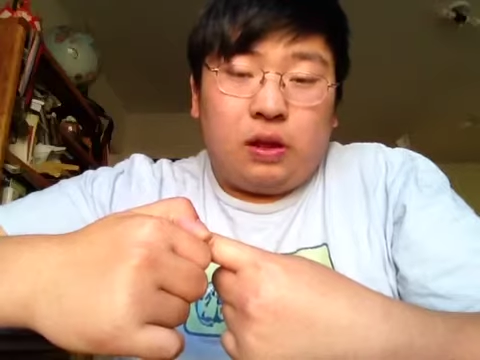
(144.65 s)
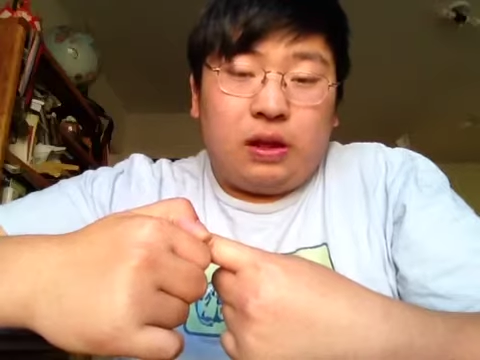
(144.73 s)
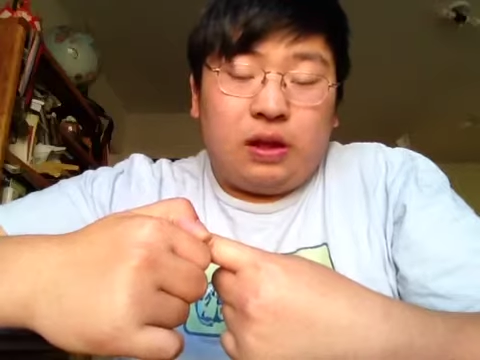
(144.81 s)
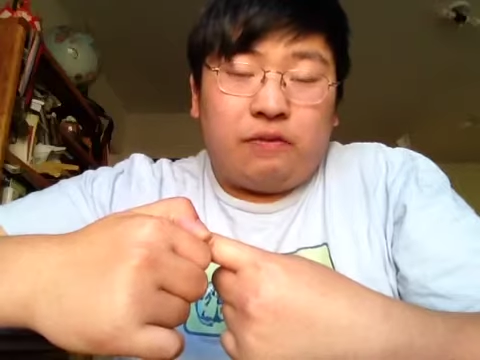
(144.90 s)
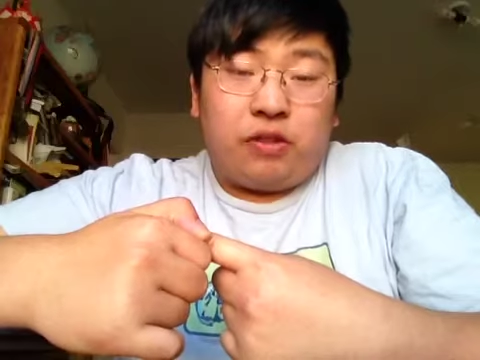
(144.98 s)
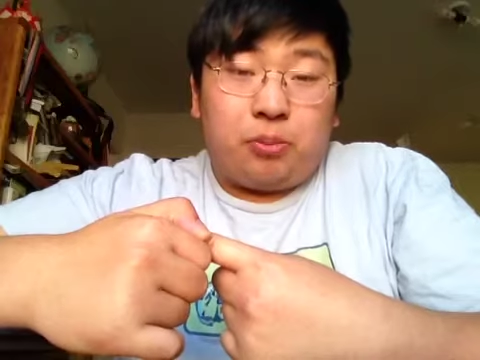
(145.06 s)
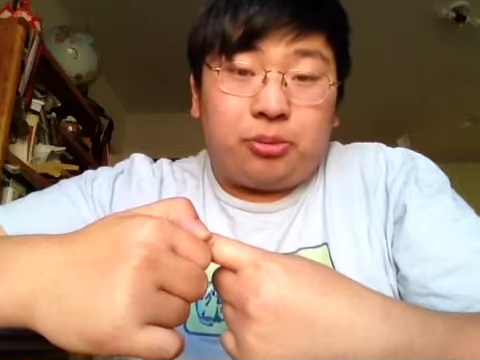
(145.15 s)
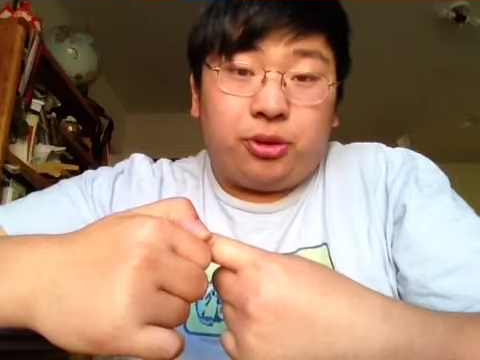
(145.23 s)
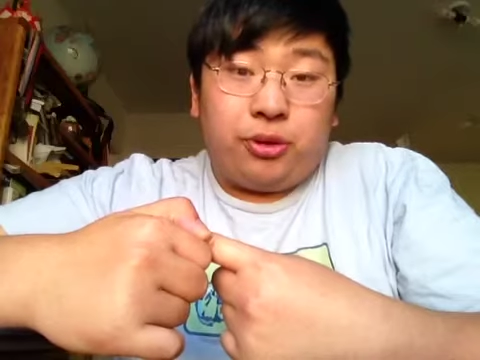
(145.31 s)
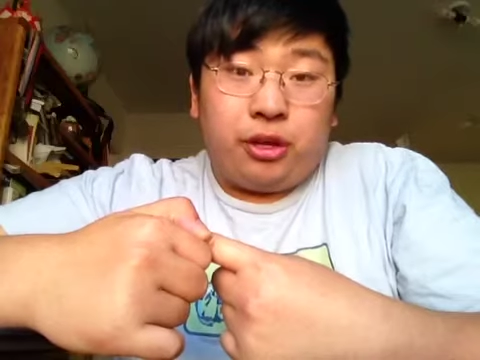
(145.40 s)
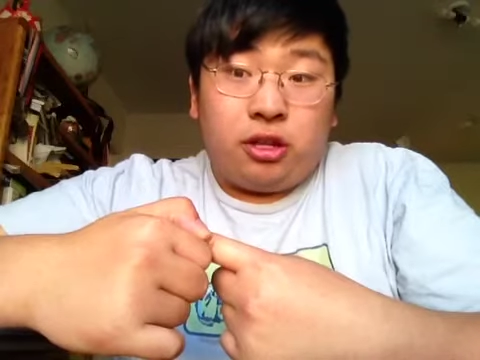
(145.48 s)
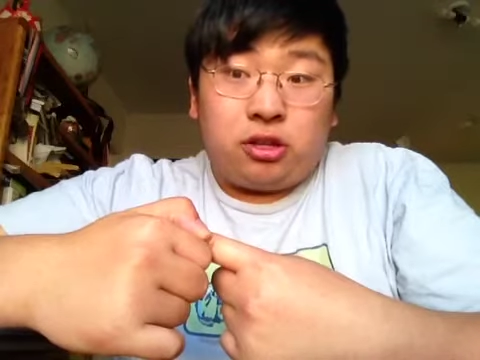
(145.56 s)
if the
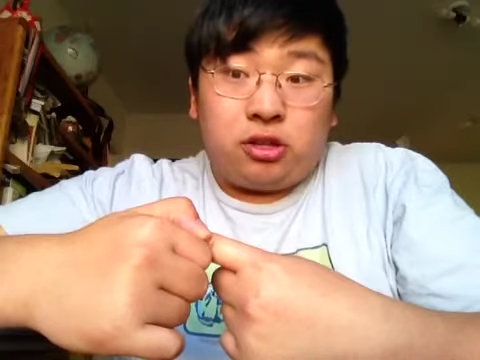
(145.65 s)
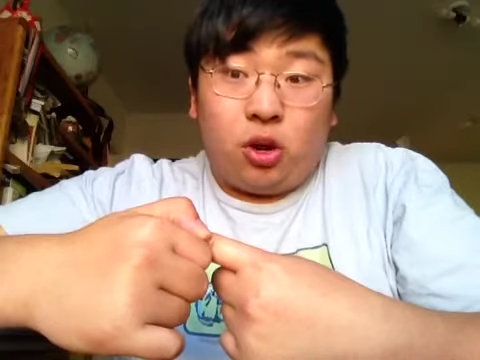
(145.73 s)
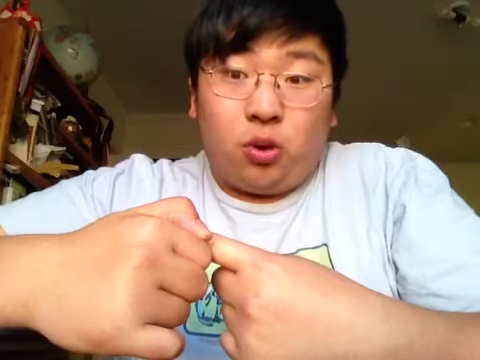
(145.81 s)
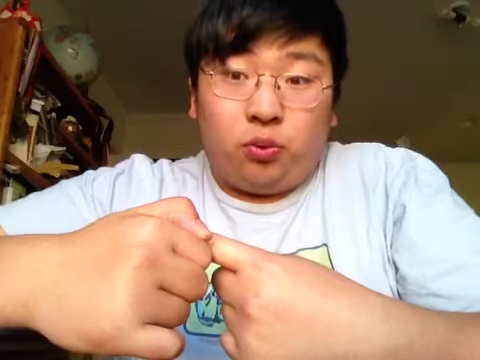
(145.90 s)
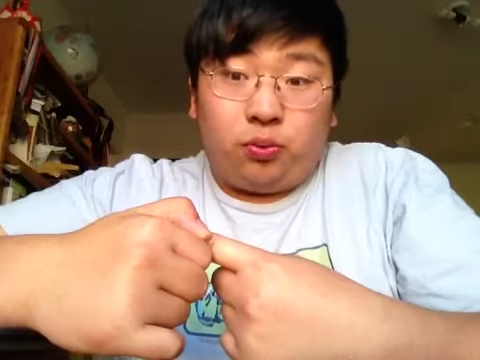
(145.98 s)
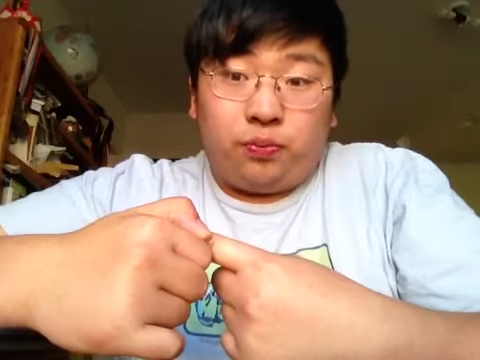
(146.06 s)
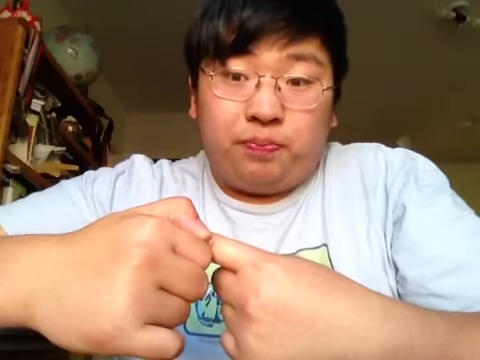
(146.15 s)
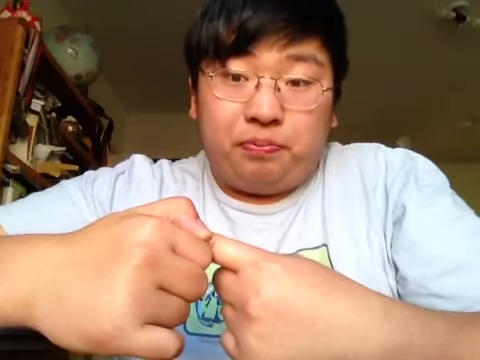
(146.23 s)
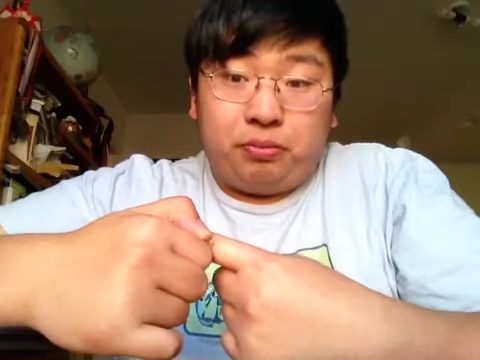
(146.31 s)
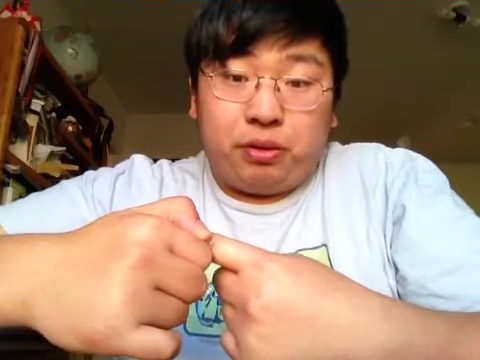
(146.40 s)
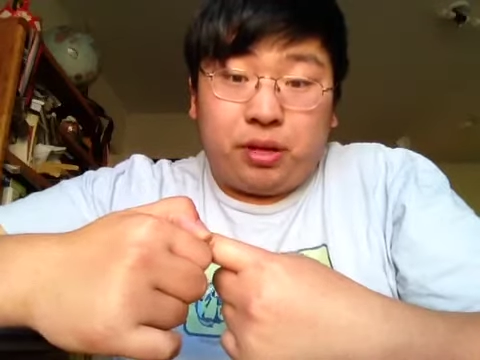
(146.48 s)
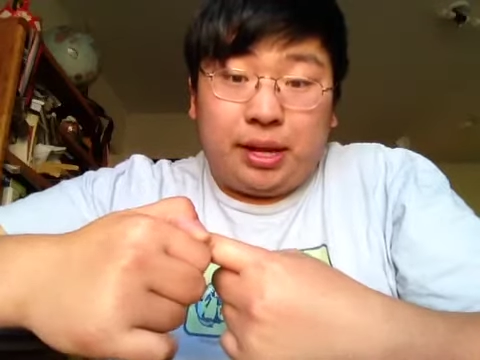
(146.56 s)
Bruins don't
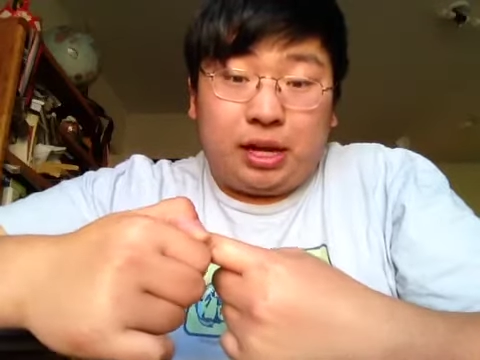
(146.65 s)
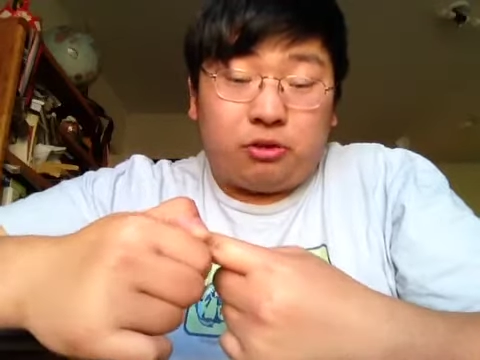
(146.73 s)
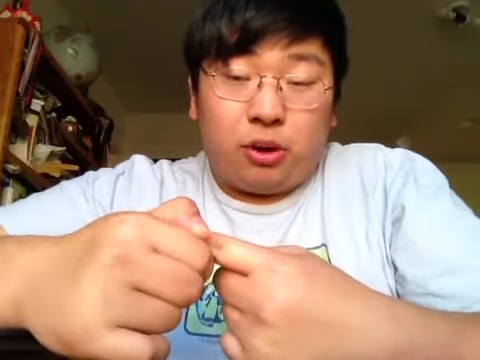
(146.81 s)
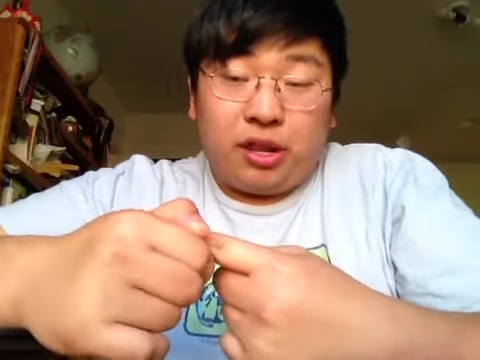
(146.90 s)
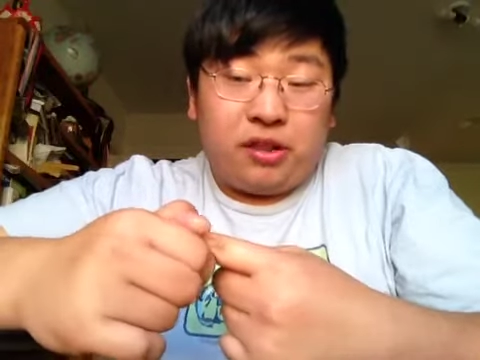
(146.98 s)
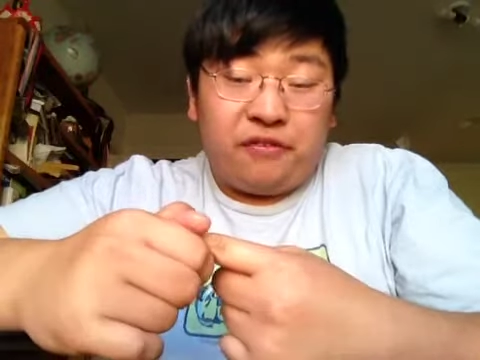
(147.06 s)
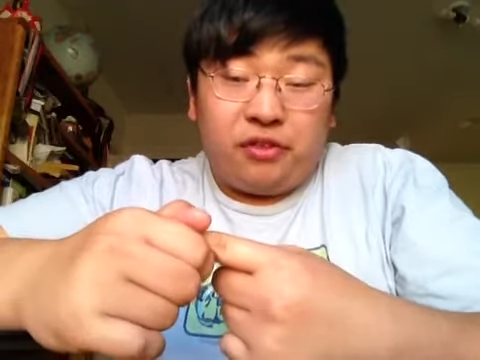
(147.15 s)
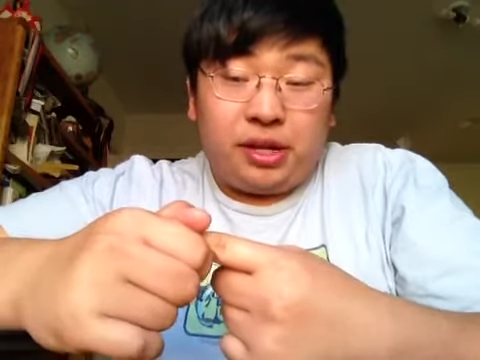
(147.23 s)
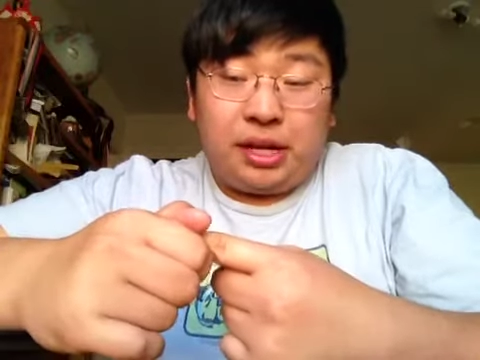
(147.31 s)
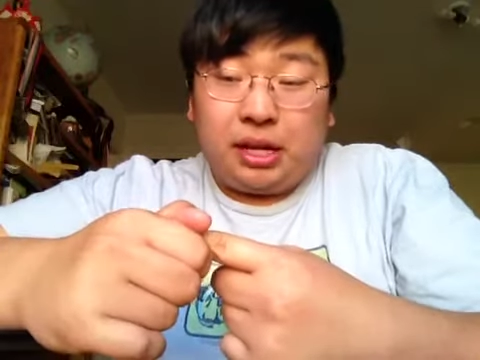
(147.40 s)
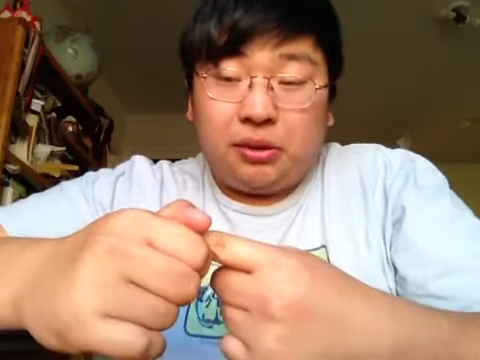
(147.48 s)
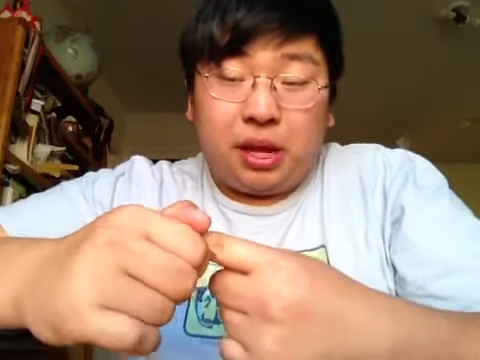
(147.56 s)
play
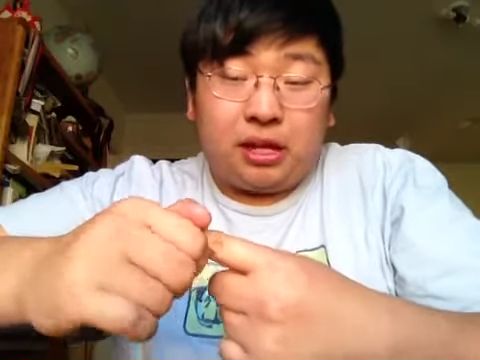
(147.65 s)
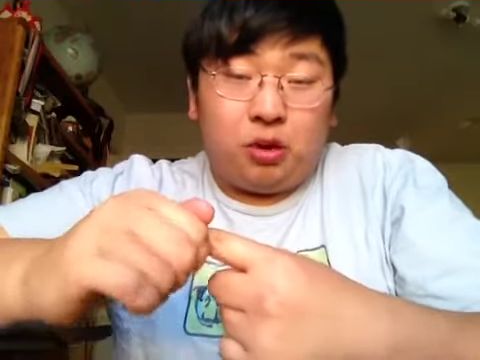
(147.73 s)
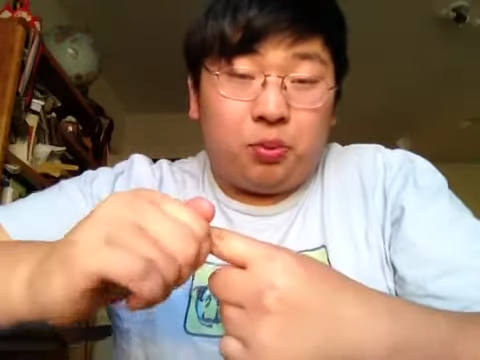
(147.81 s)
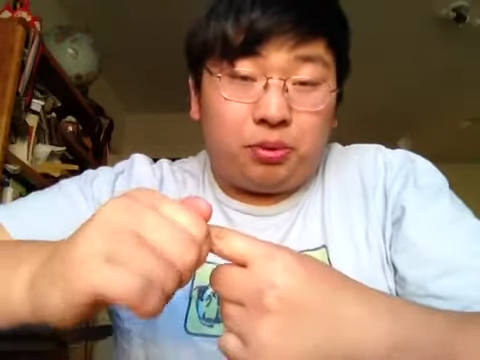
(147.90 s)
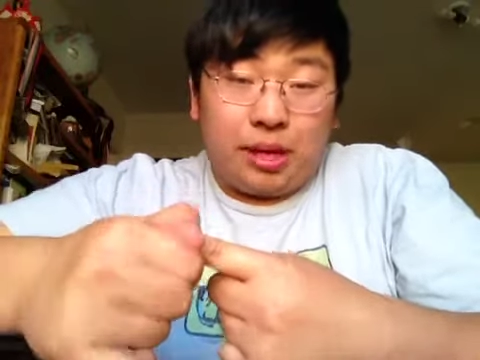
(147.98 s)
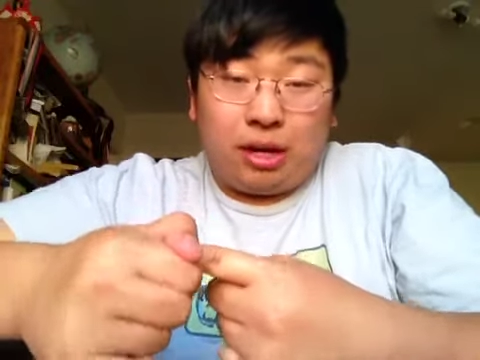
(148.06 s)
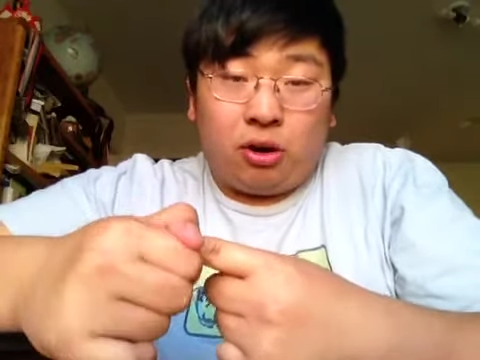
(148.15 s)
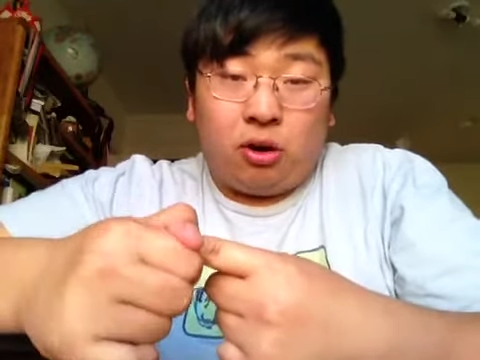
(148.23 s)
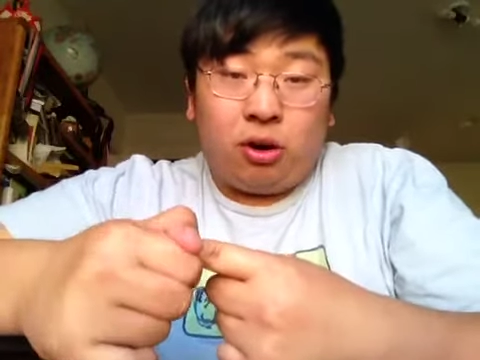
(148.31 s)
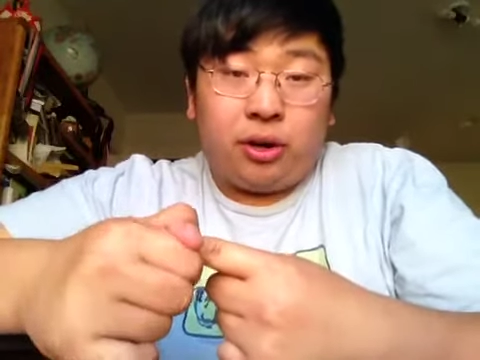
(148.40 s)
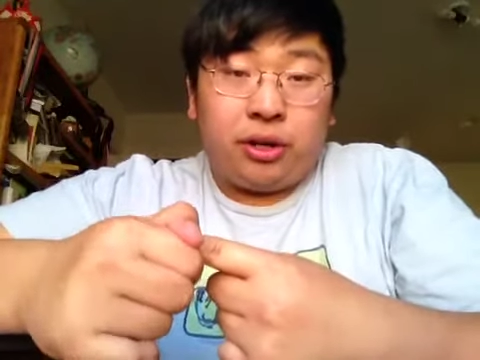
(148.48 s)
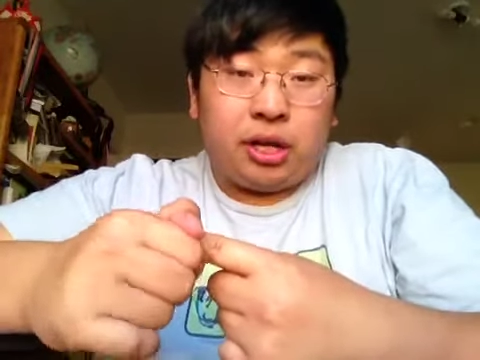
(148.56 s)
aggressively, they don't play
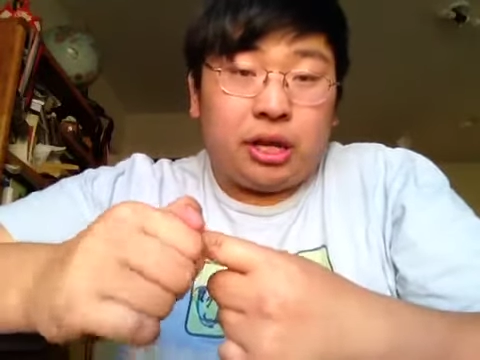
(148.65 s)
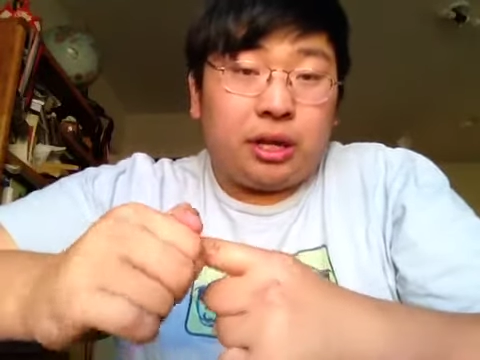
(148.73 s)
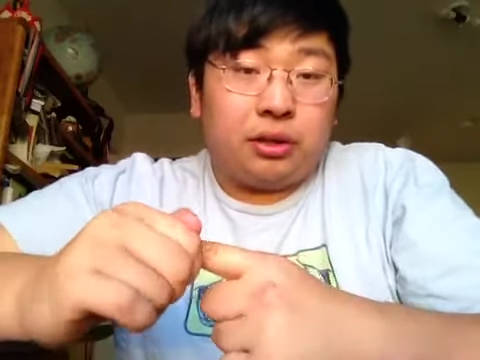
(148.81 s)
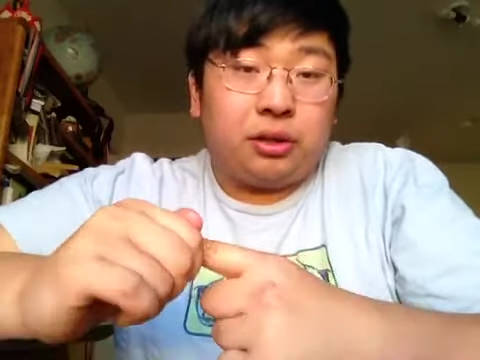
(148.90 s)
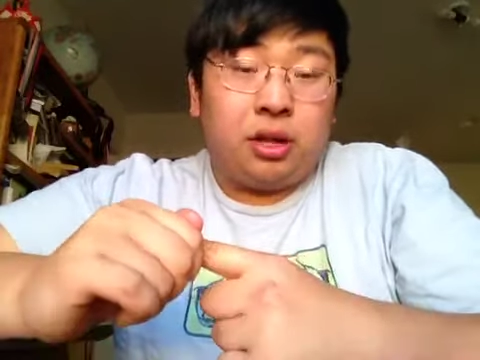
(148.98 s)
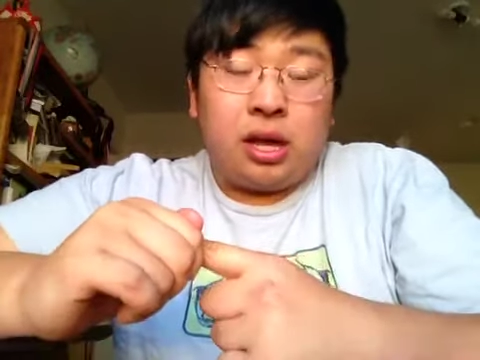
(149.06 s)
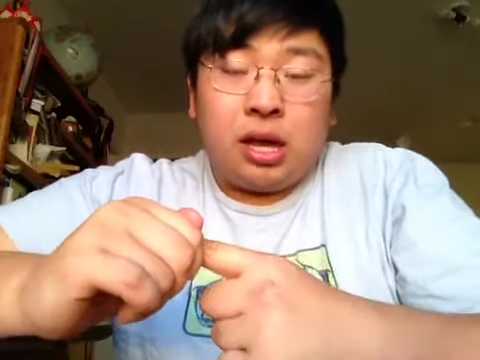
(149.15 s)
hard, then